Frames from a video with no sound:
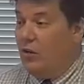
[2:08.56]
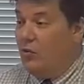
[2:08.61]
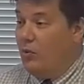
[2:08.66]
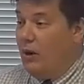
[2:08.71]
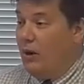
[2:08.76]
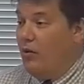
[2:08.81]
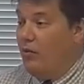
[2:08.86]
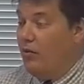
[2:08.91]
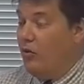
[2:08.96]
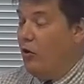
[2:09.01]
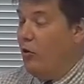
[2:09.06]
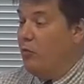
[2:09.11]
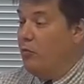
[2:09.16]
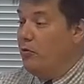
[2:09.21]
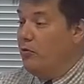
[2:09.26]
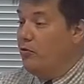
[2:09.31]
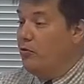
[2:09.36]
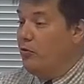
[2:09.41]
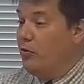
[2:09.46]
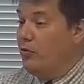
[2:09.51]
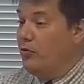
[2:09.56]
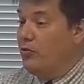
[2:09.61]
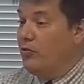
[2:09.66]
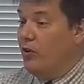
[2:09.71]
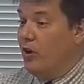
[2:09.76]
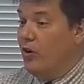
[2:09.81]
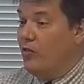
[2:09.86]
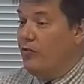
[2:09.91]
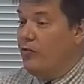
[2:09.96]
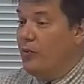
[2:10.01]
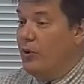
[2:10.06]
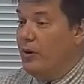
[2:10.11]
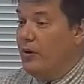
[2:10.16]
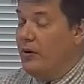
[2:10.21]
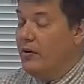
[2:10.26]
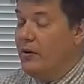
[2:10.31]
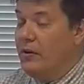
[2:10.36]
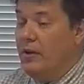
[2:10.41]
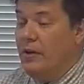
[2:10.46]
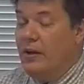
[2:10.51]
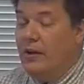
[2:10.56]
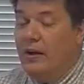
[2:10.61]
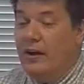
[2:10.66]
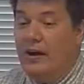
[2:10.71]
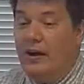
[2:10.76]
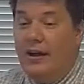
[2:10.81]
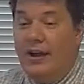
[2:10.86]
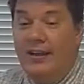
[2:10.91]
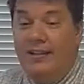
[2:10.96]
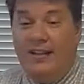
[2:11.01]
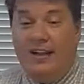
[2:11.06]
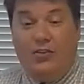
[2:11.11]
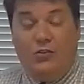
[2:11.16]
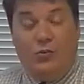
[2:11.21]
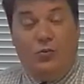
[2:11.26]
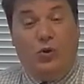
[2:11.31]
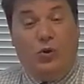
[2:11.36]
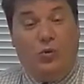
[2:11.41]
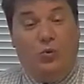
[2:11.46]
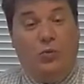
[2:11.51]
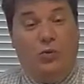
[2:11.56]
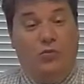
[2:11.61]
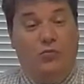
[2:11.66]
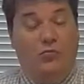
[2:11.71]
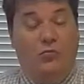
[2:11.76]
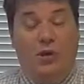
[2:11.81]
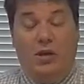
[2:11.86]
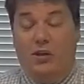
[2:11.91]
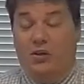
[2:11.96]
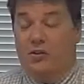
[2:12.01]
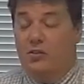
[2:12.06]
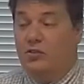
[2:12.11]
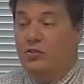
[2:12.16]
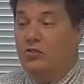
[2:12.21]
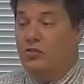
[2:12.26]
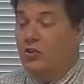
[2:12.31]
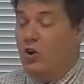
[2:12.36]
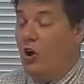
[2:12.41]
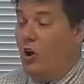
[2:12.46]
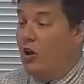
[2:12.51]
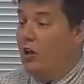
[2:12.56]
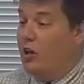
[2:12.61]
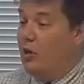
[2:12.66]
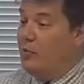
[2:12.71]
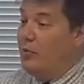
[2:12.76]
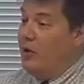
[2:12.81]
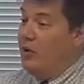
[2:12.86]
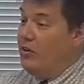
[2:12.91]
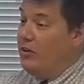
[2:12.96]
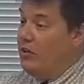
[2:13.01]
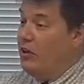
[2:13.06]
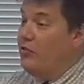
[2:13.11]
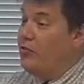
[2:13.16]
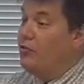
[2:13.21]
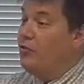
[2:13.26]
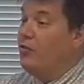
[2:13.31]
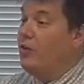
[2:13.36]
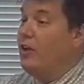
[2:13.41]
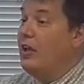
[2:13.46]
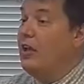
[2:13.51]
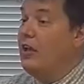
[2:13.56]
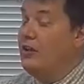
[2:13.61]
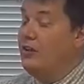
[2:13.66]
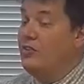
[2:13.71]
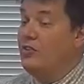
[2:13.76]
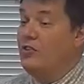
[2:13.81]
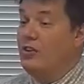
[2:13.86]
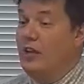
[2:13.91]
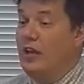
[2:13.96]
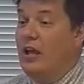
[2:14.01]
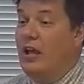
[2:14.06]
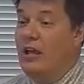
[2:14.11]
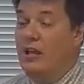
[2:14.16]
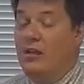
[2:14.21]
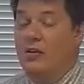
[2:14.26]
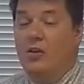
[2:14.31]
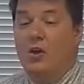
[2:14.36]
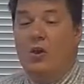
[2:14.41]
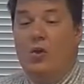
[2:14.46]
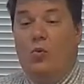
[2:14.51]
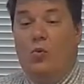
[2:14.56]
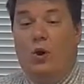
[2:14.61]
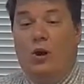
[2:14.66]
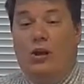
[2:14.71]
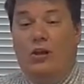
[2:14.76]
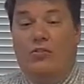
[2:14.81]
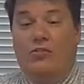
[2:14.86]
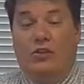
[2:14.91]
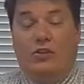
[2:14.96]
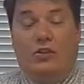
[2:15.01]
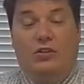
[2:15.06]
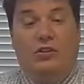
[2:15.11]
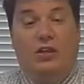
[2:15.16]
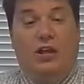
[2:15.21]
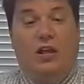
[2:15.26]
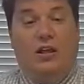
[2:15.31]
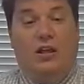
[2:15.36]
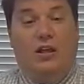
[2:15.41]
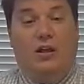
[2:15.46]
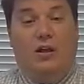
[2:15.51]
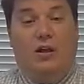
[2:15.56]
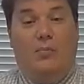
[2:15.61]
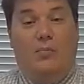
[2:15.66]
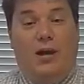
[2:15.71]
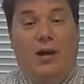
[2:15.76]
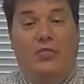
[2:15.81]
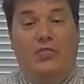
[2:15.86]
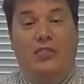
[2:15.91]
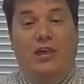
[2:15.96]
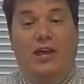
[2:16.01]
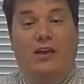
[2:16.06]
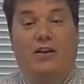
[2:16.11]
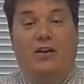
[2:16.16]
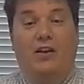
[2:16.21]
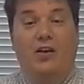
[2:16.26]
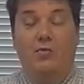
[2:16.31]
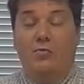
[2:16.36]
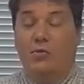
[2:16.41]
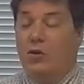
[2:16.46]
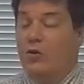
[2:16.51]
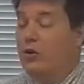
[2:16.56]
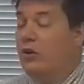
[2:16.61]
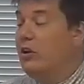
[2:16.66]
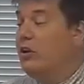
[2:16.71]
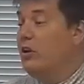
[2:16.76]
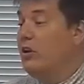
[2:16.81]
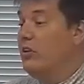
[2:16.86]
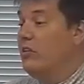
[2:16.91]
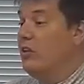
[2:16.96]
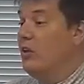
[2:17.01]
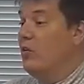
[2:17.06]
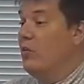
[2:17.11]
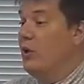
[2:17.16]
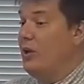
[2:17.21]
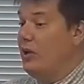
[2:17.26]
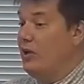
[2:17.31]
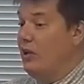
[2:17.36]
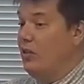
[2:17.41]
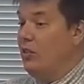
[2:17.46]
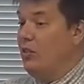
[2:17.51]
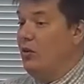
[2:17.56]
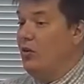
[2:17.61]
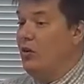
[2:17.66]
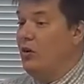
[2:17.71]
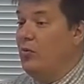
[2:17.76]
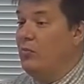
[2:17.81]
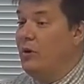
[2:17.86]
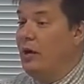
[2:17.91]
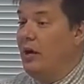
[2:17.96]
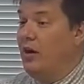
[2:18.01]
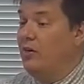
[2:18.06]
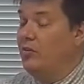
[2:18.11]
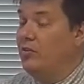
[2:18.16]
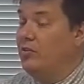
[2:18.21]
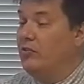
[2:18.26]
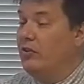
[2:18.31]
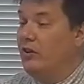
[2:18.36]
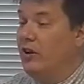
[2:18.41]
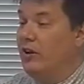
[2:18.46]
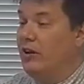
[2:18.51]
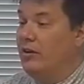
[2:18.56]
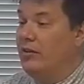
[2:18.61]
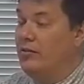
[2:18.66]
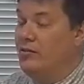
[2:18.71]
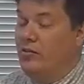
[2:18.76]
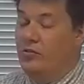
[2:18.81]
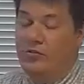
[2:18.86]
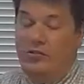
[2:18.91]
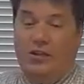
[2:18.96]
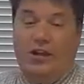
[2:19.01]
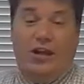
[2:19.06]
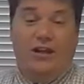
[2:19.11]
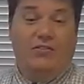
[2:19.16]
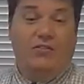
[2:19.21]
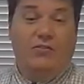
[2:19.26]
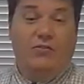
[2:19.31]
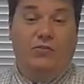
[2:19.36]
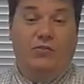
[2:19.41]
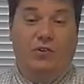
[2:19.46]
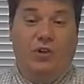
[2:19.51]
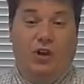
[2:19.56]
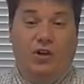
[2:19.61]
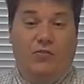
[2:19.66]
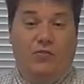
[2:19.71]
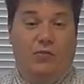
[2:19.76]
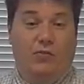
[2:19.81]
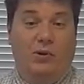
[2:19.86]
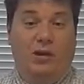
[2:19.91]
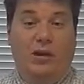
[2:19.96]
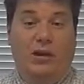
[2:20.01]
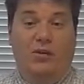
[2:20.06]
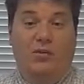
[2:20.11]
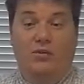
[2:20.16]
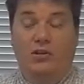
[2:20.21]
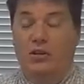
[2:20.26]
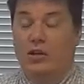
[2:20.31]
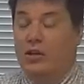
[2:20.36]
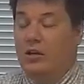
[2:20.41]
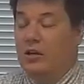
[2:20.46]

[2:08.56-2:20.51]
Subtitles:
around open source software. And that's what we've been talking about yesterday and today. What is it about that community that we can learn about? There's lots of stuff about